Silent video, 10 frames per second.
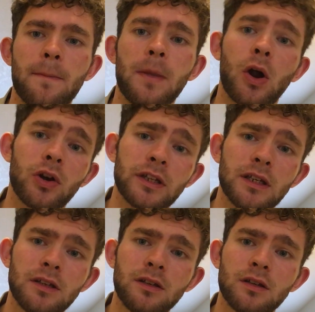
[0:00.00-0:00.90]

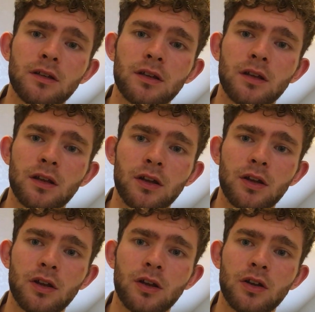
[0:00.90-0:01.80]
partying,
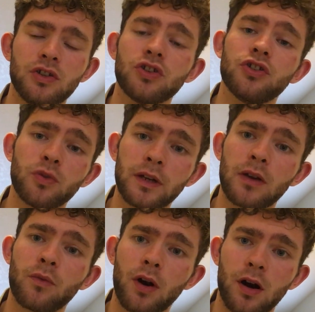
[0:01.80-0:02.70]
you're doing
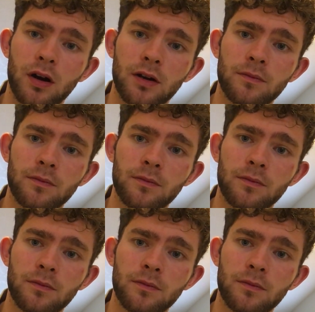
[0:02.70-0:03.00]
it wrong.